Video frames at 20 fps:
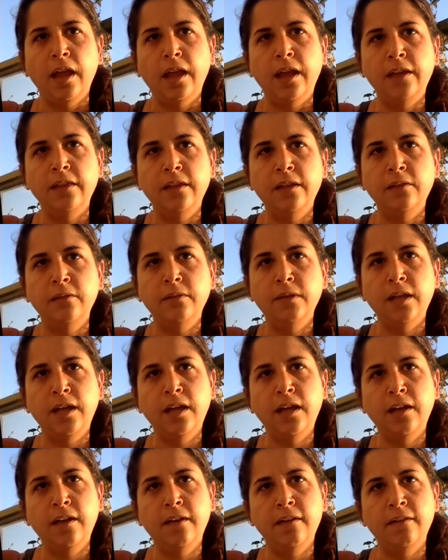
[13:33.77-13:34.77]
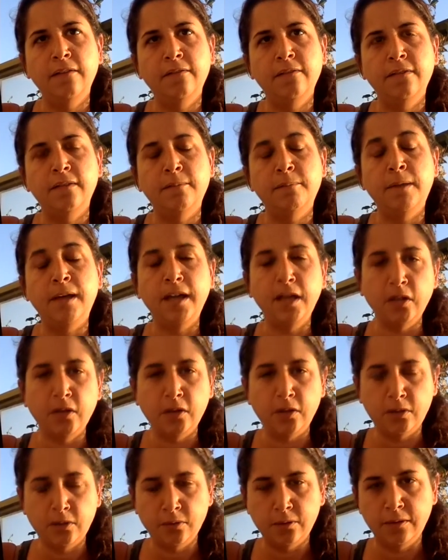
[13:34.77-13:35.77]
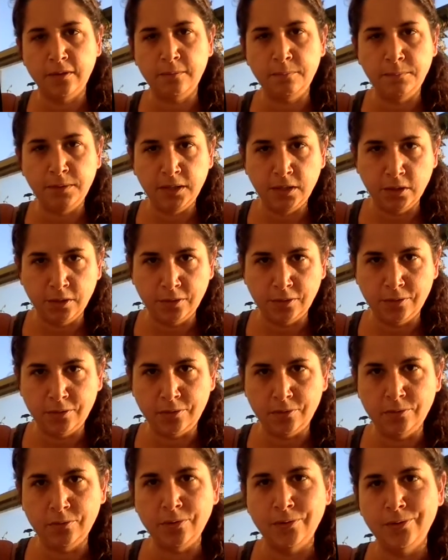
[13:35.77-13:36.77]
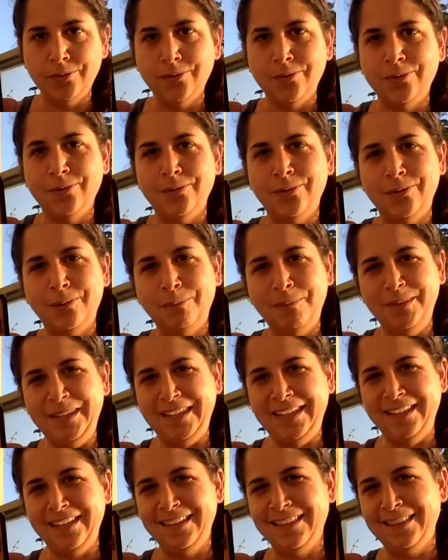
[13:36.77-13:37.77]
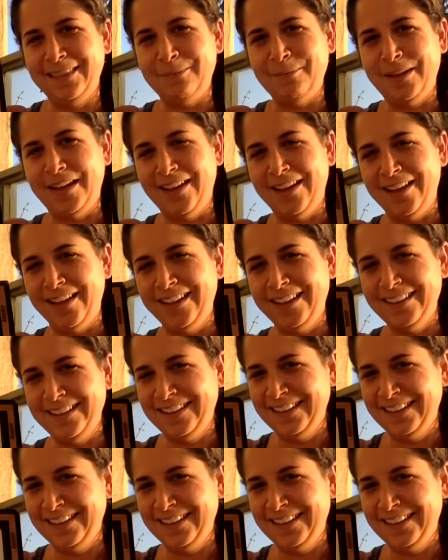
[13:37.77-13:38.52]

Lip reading: And then we have the Mayo or the Mio, the Mai